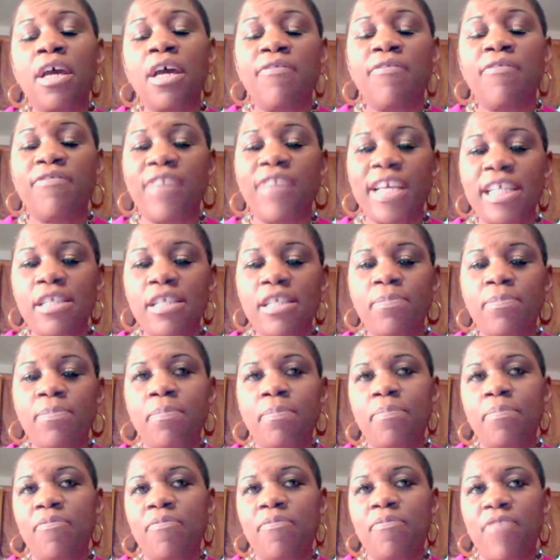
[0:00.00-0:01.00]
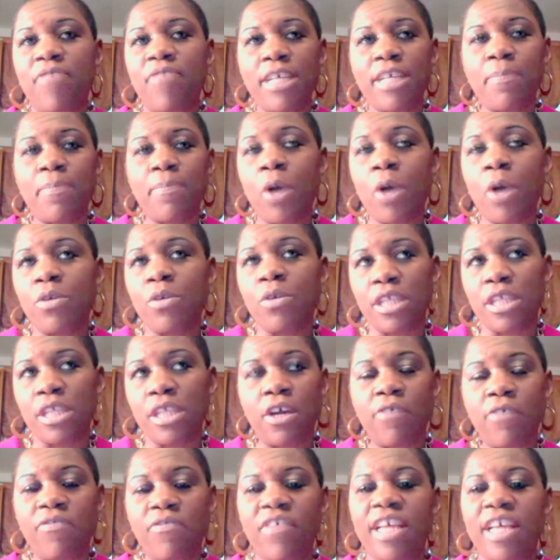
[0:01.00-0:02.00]
posting
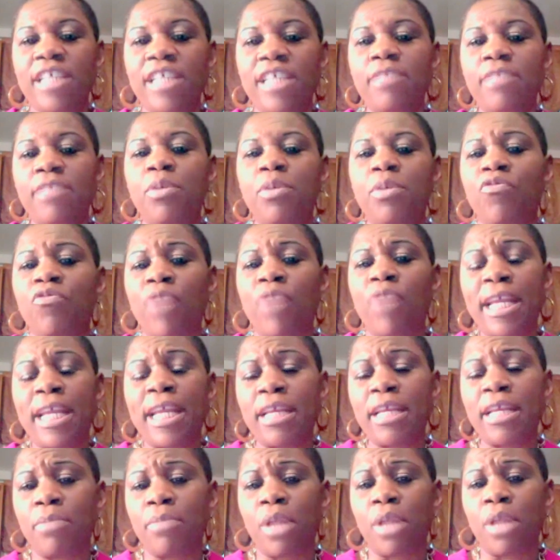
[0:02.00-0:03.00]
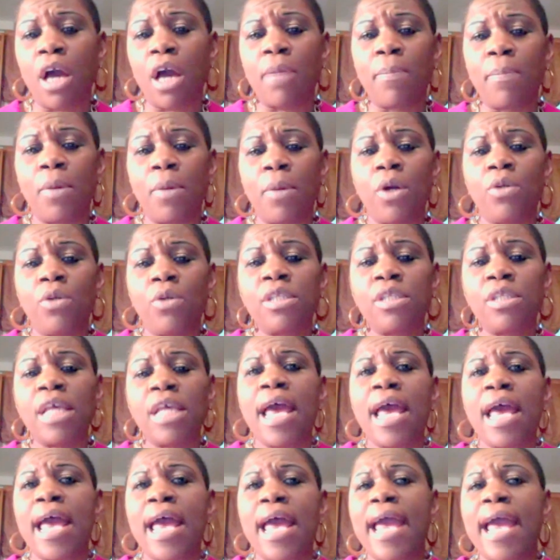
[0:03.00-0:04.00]
on Facebook, writing blog posts.
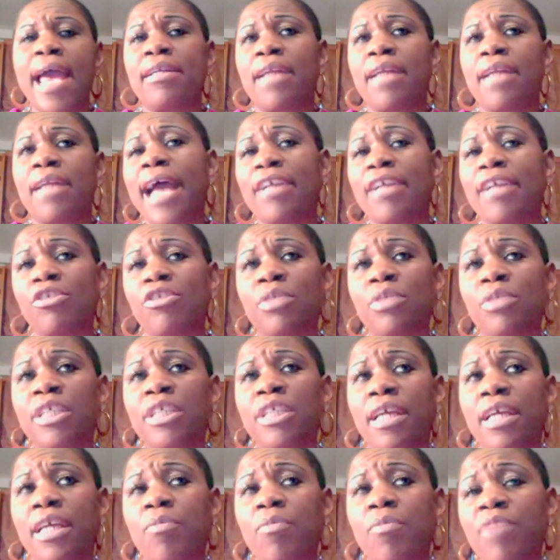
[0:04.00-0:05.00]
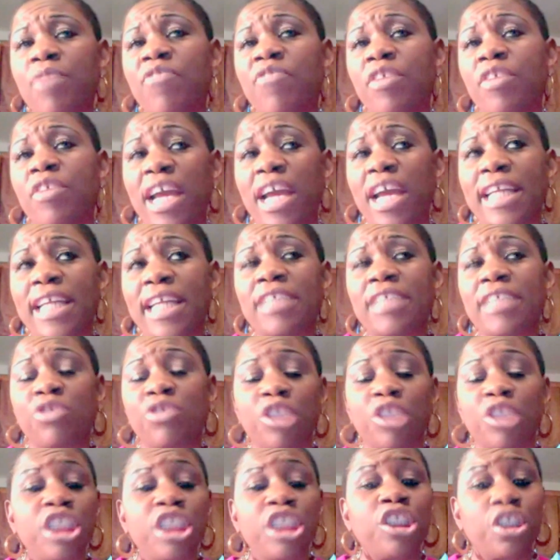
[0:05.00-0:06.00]
And actually, we've invited
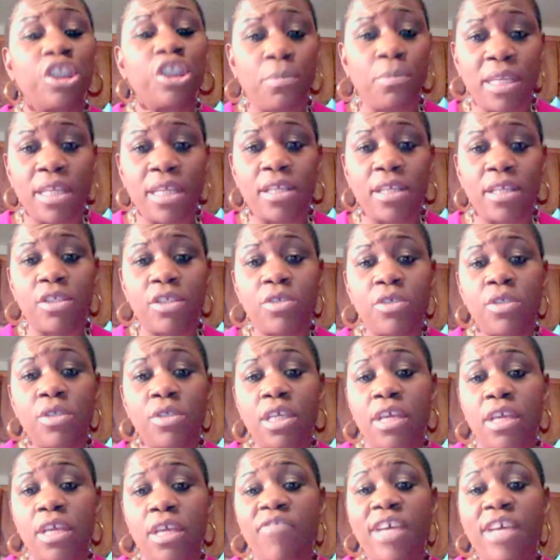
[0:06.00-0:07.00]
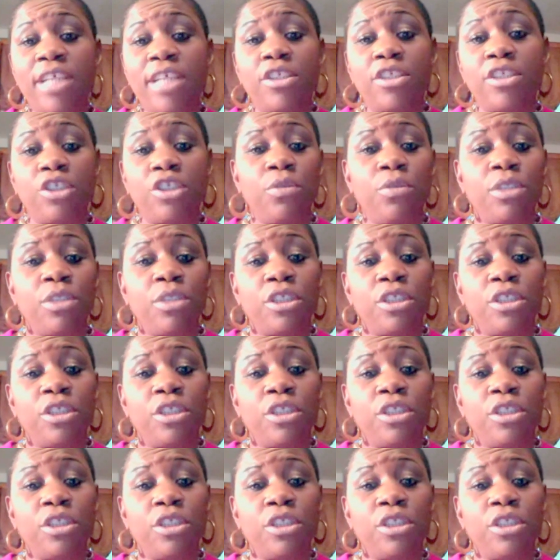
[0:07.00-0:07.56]
traditional media to the event, too. It's a